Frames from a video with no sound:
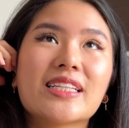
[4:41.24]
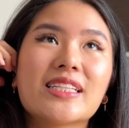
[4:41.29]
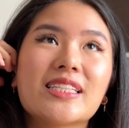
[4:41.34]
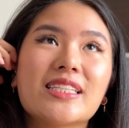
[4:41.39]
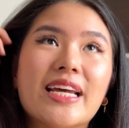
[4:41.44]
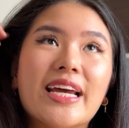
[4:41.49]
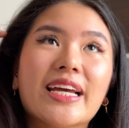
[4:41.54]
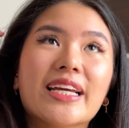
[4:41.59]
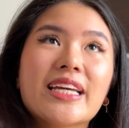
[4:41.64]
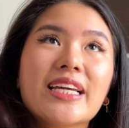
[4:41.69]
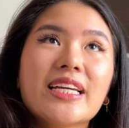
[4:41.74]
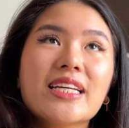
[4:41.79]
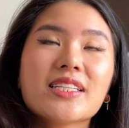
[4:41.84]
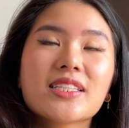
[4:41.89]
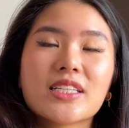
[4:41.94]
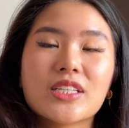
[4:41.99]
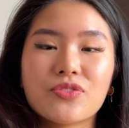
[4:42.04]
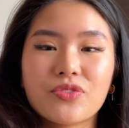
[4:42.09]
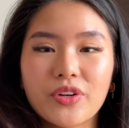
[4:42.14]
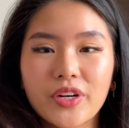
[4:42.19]
staircase
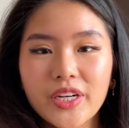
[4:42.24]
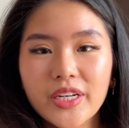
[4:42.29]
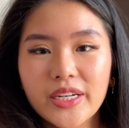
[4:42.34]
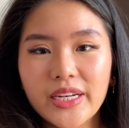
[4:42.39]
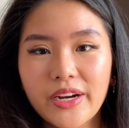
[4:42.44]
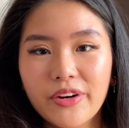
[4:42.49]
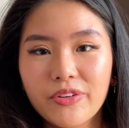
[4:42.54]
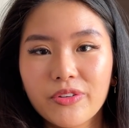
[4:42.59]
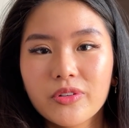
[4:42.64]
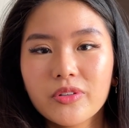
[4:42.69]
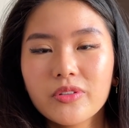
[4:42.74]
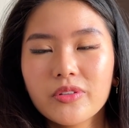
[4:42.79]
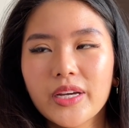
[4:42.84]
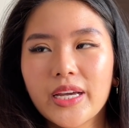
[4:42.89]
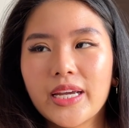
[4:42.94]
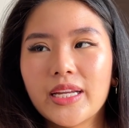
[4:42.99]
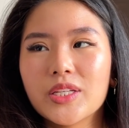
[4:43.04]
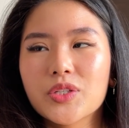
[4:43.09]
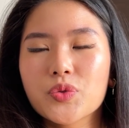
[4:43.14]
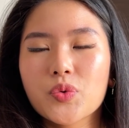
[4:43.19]
is very narrow
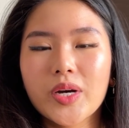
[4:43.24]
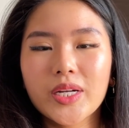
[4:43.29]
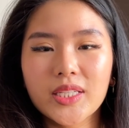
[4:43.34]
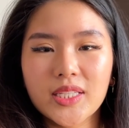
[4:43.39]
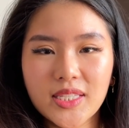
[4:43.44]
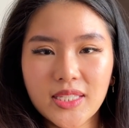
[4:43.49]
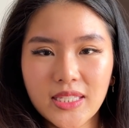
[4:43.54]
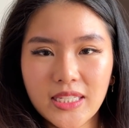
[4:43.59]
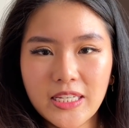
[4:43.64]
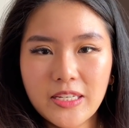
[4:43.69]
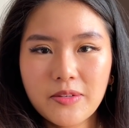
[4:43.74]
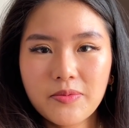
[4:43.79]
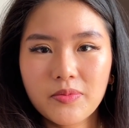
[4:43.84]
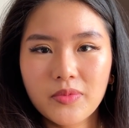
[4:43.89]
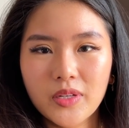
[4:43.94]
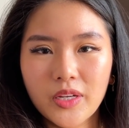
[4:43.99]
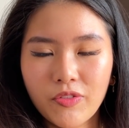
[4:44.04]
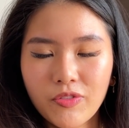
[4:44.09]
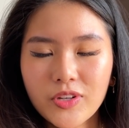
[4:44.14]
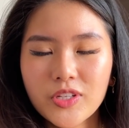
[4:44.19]
and it's quite steep,
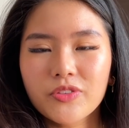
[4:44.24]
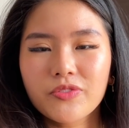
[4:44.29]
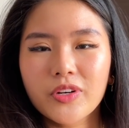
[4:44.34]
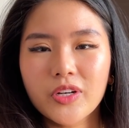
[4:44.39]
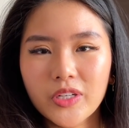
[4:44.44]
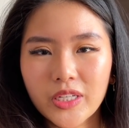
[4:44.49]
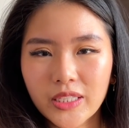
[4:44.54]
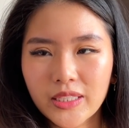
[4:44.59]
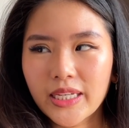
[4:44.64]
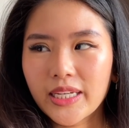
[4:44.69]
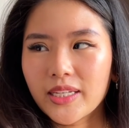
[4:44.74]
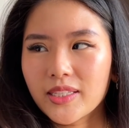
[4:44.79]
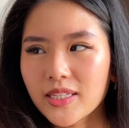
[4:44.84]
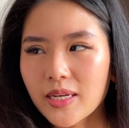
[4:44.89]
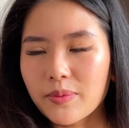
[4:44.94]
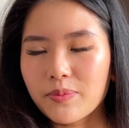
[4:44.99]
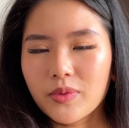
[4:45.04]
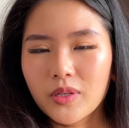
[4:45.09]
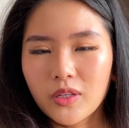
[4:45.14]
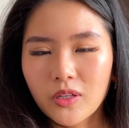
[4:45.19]
and first of all it takes
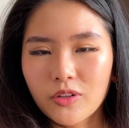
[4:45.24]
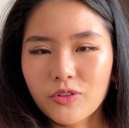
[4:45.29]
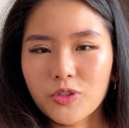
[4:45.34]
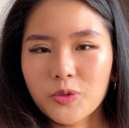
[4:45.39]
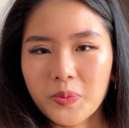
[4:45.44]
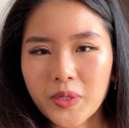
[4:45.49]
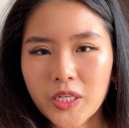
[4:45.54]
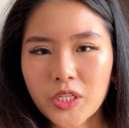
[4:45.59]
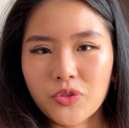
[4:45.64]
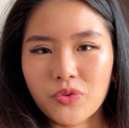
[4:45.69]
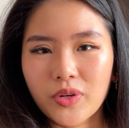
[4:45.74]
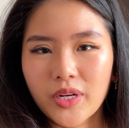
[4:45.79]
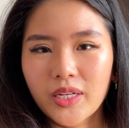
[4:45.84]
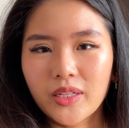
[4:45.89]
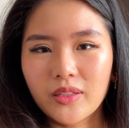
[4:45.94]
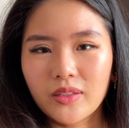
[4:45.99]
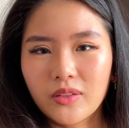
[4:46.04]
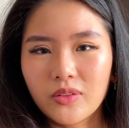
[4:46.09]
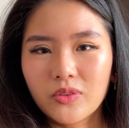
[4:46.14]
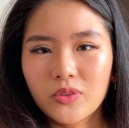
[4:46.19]
up a lot of space, right,
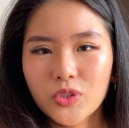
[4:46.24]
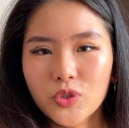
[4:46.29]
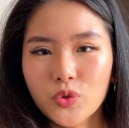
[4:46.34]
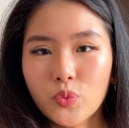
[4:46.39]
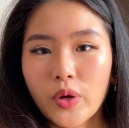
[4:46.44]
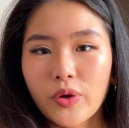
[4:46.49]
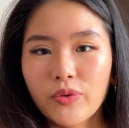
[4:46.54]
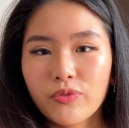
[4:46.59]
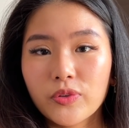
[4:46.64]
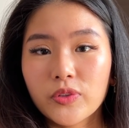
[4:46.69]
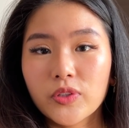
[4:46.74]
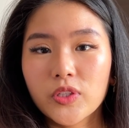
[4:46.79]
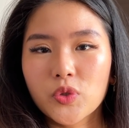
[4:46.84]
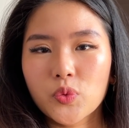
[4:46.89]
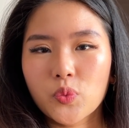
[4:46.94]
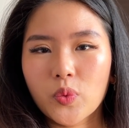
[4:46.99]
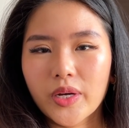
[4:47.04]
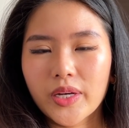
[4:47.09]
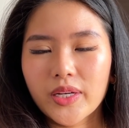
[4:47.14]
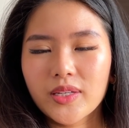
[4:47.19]
you know, square footage
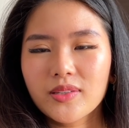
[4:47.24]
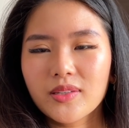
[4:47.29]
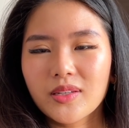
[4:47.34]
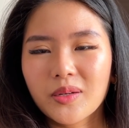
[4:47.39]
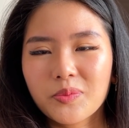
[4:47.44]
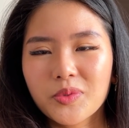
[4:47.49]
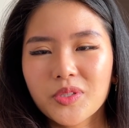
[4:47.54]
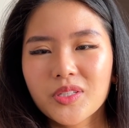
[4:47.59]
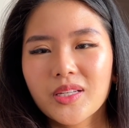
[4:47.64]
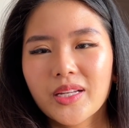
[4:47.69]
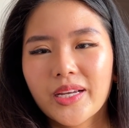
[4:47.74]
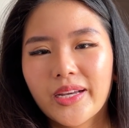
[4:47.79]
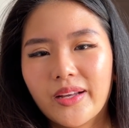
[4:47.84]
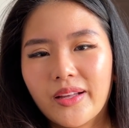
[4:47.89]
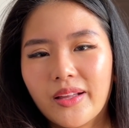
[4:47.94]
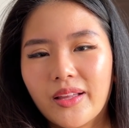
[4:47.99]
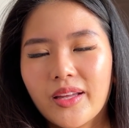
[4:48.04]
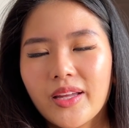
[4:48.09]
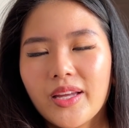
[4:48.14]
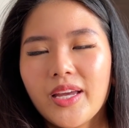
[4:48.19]
wise, and I'm just like, ugh.